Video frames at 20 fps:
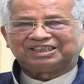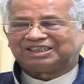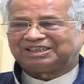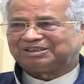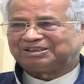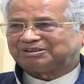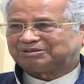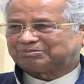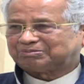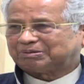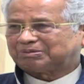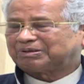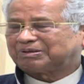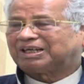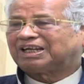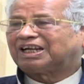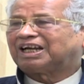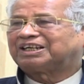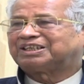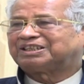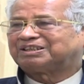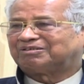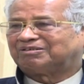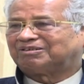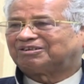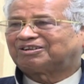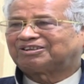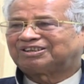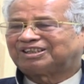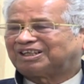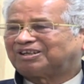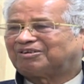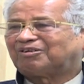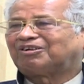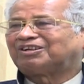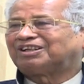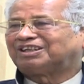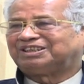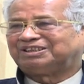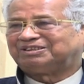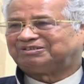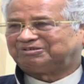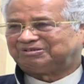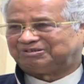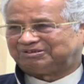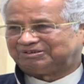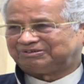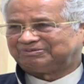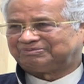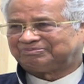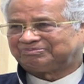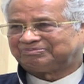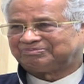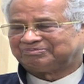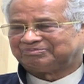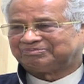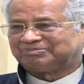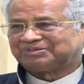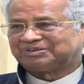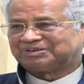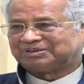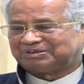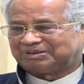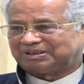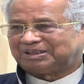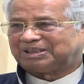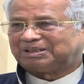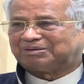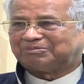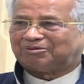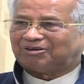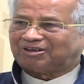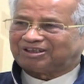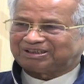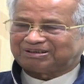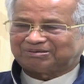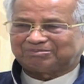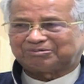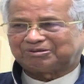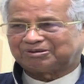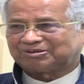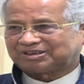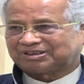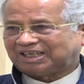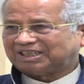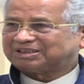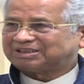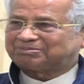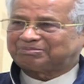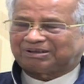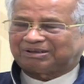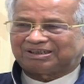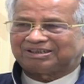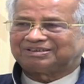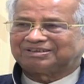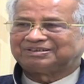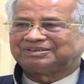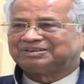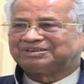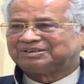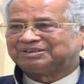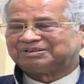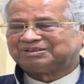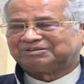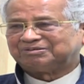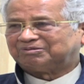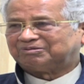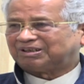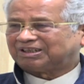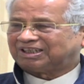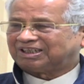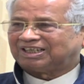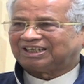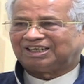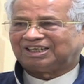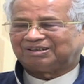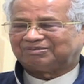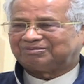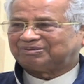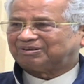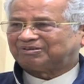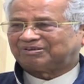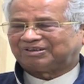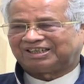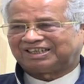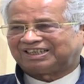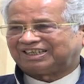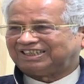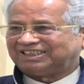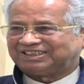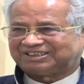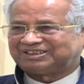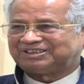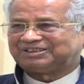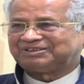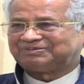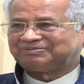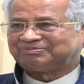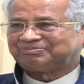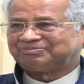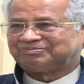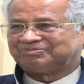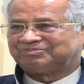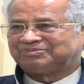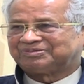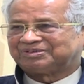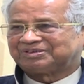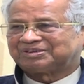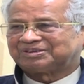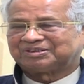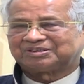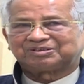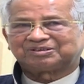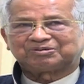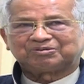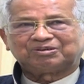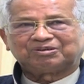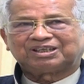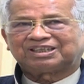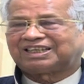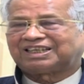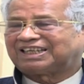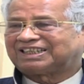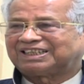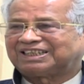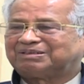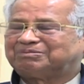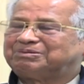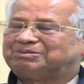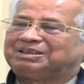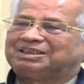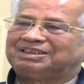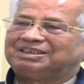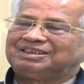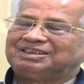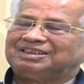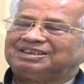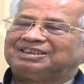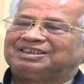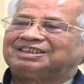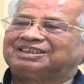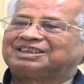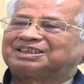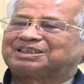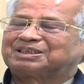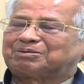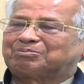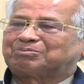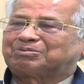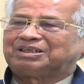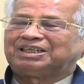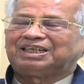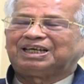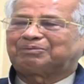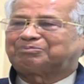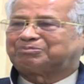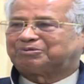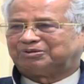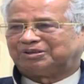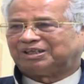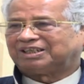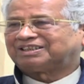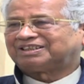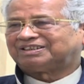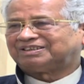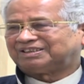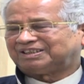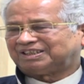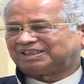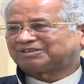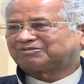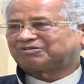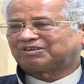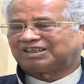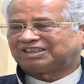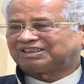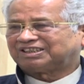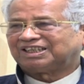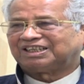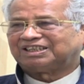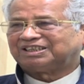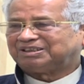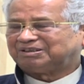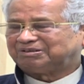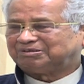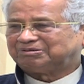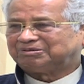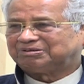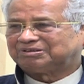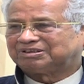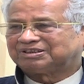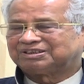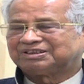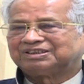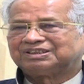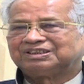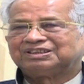the newspaper, an article, not then all the news. In the morning, of course, I spend 1.5 hour at least, so that I can be completely up to date as far as the news